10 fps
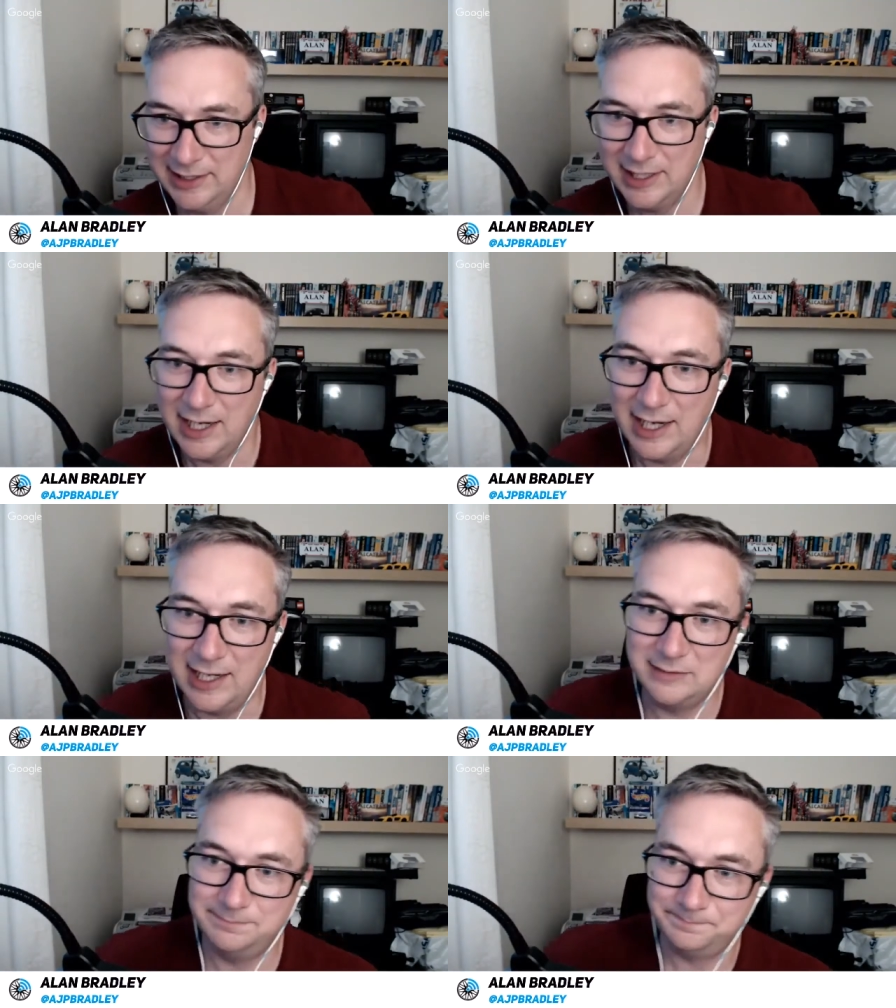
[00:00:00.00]

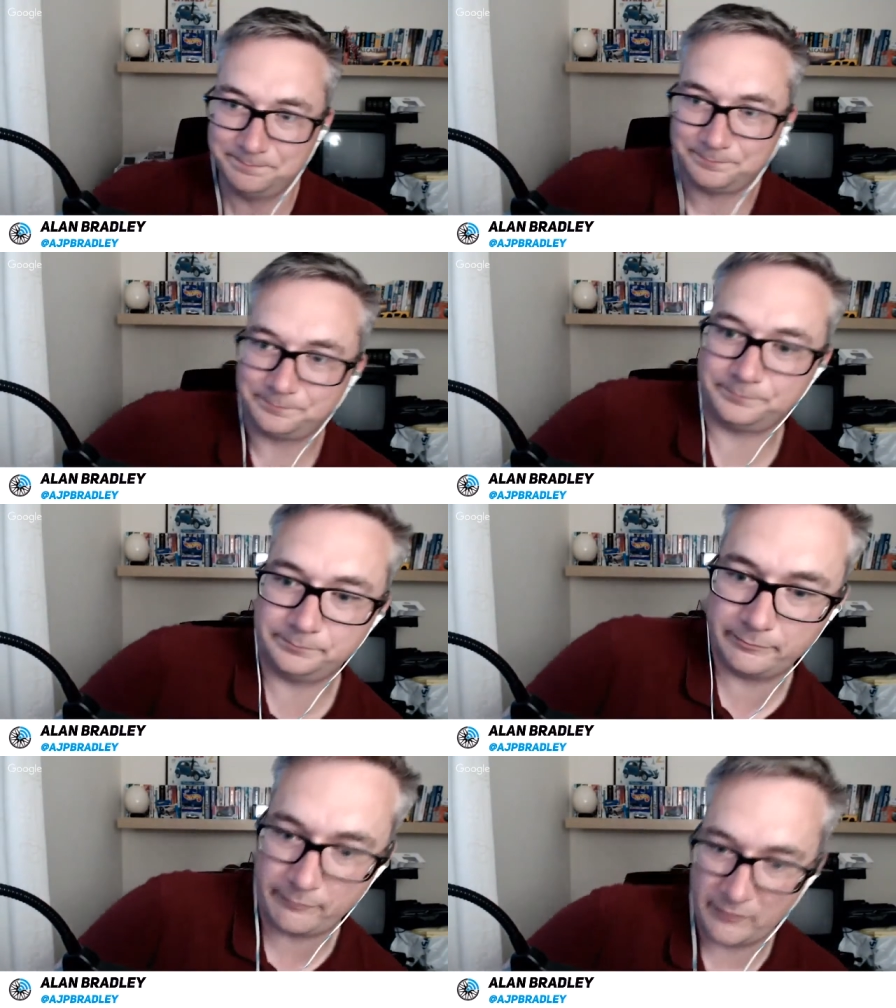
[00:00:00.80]
There's
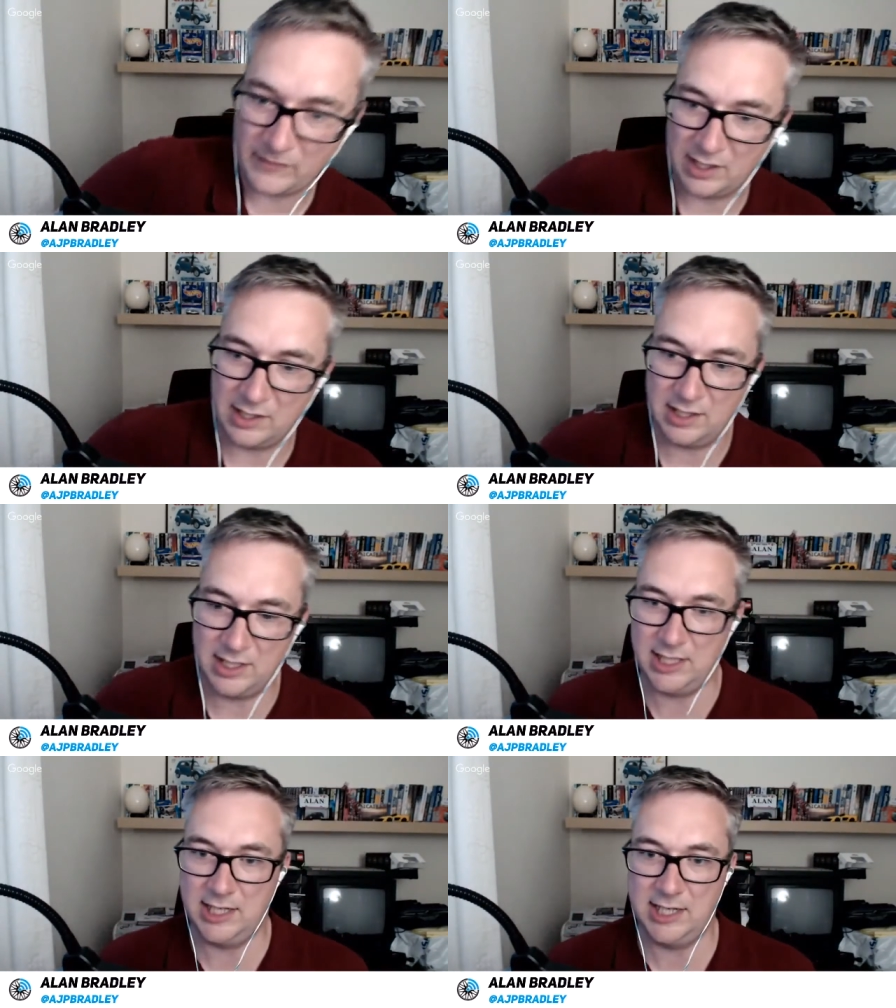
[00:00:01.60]

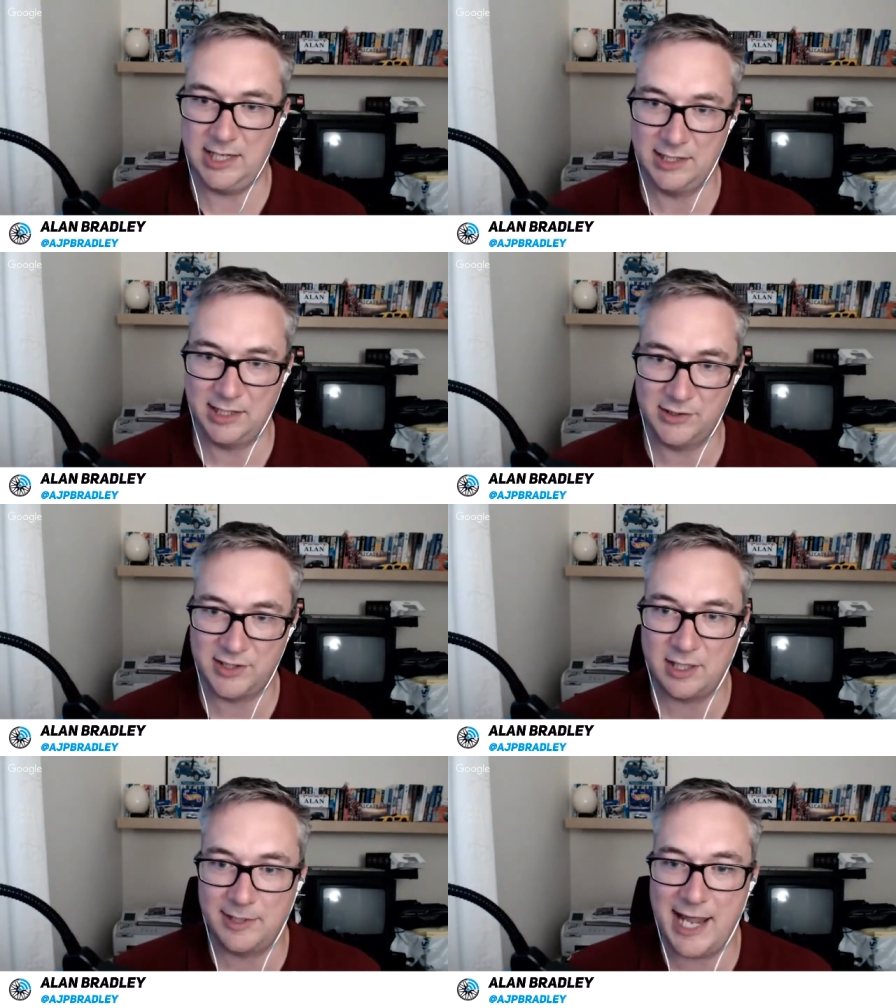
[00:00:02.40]
a
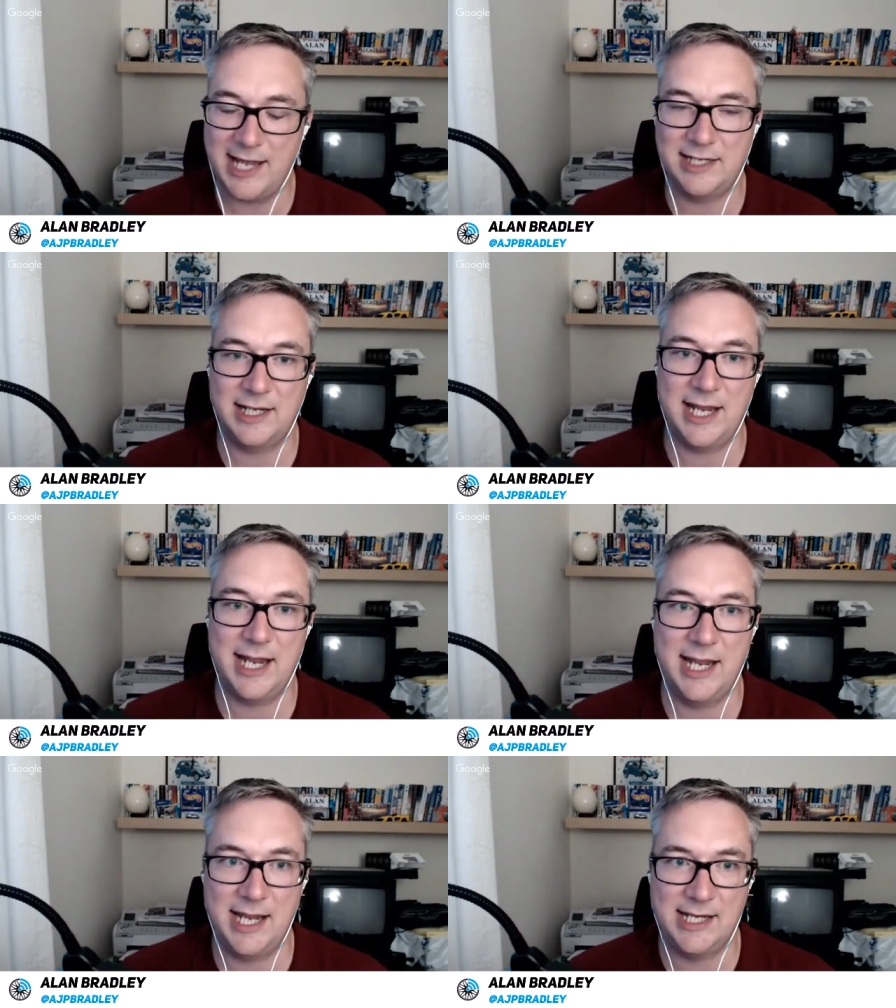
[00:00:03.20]
double header
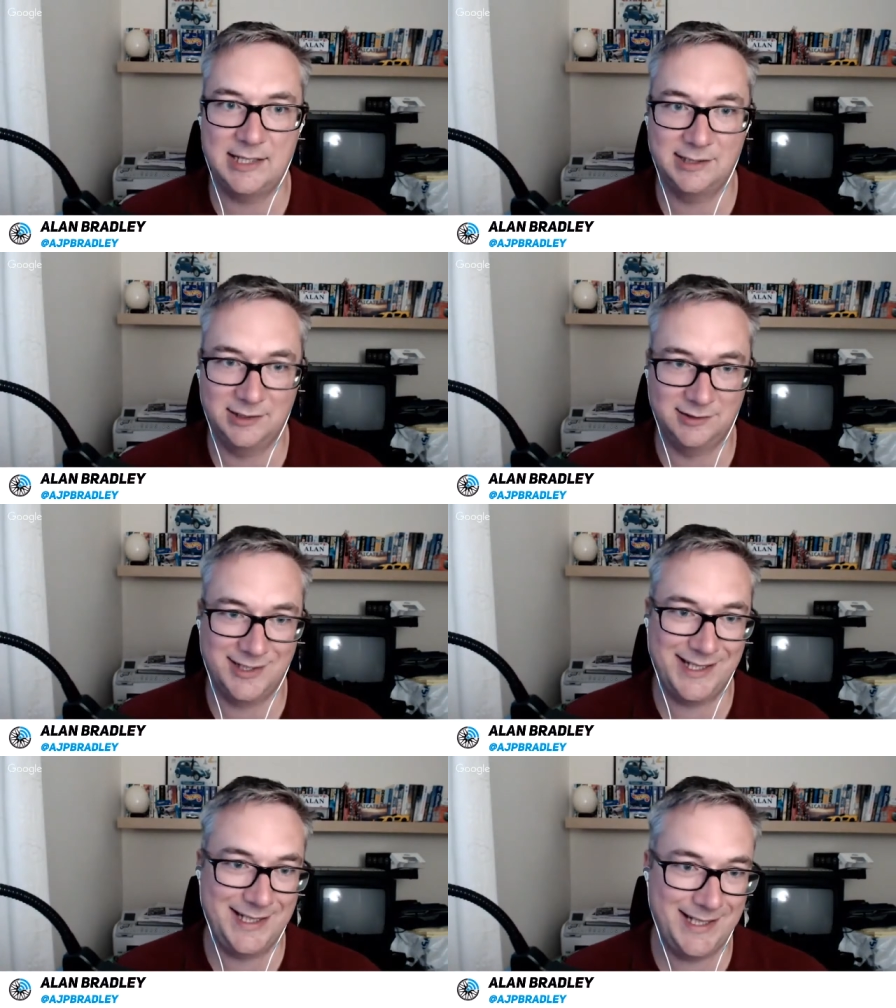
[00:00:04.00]
in
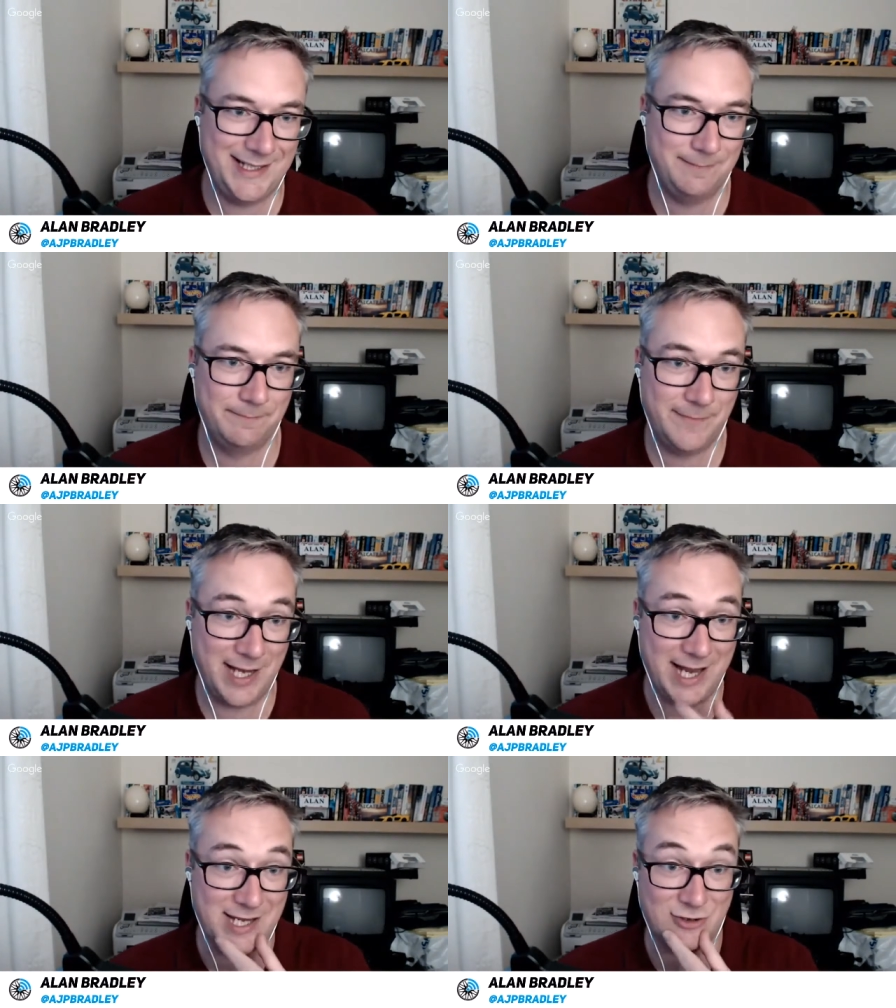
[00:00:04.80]

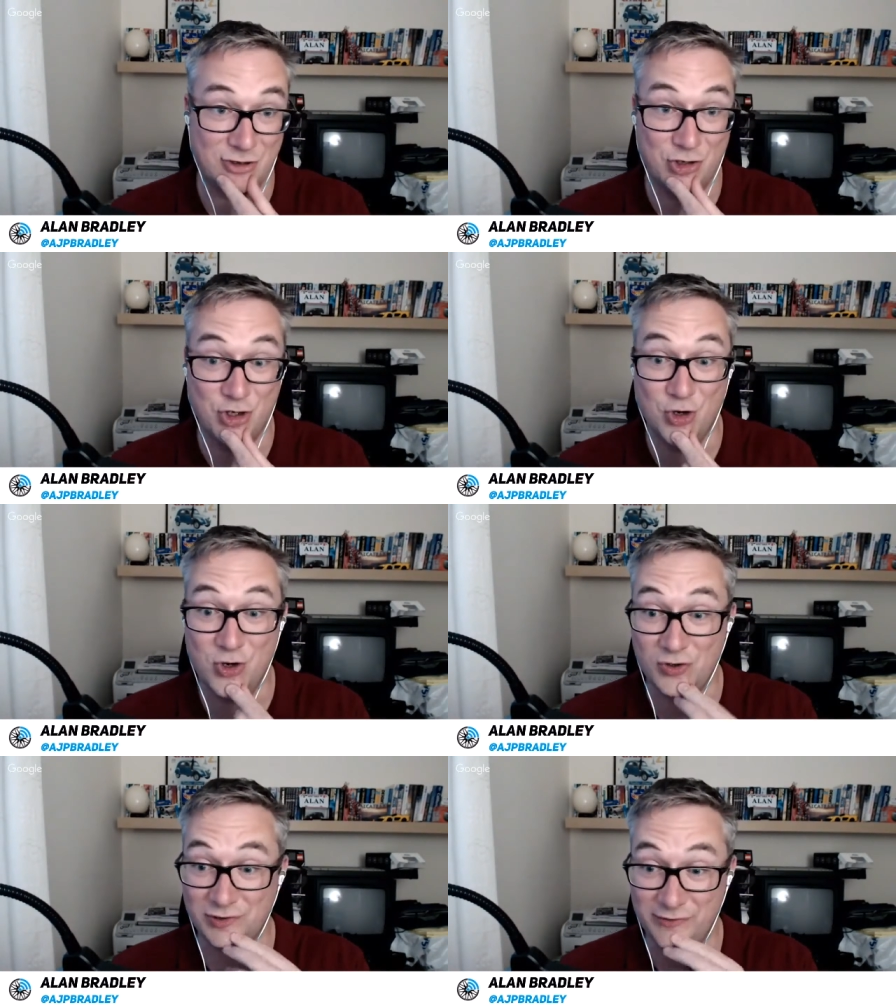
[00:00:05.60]
New
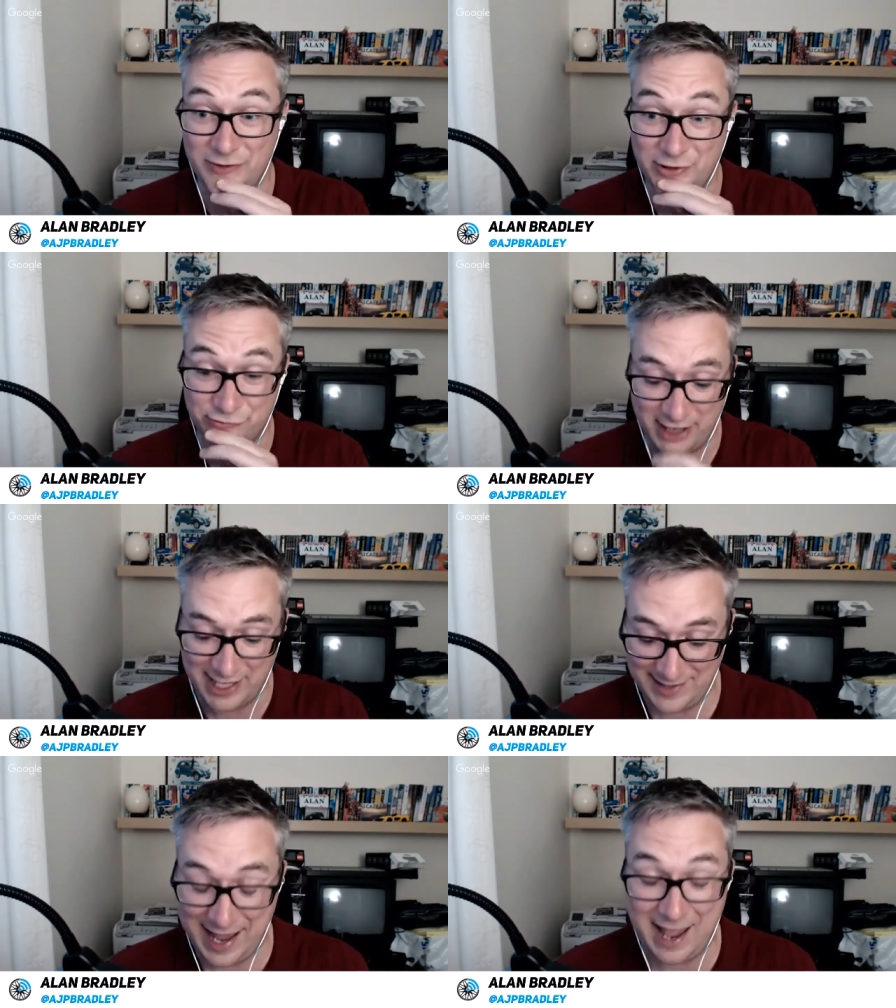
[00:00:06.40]
York, first
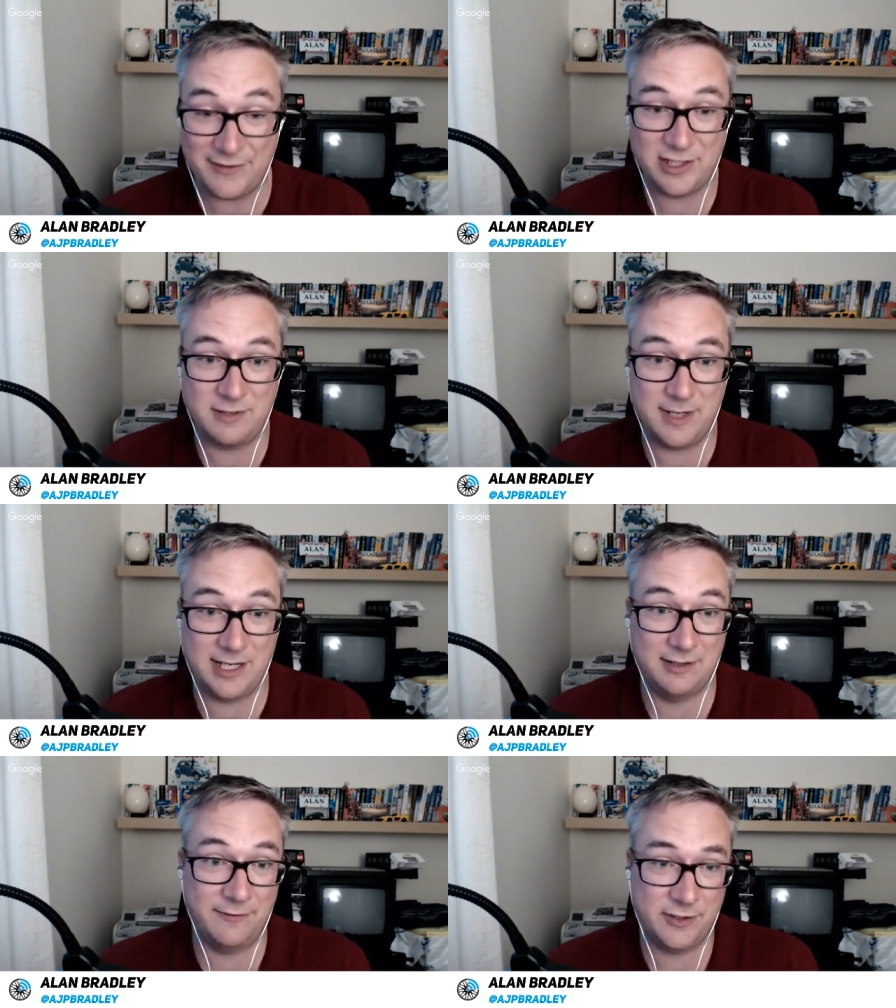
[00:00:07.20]
race ever to
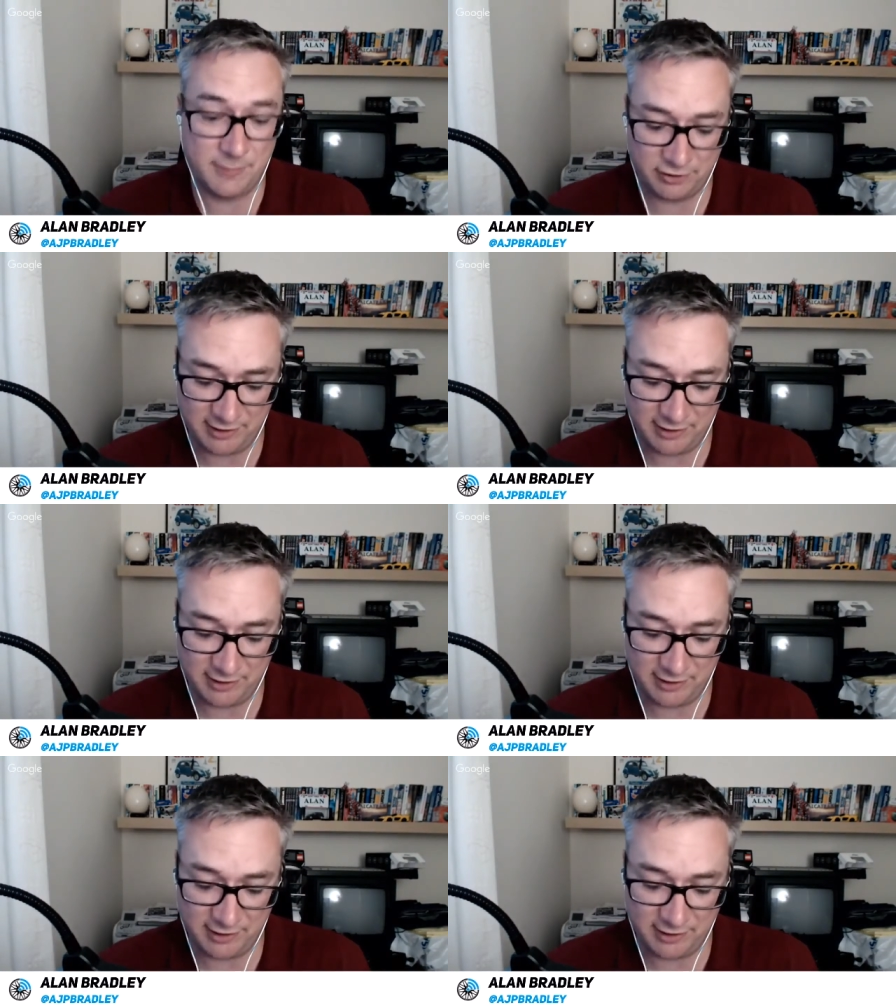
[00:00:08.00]
be the first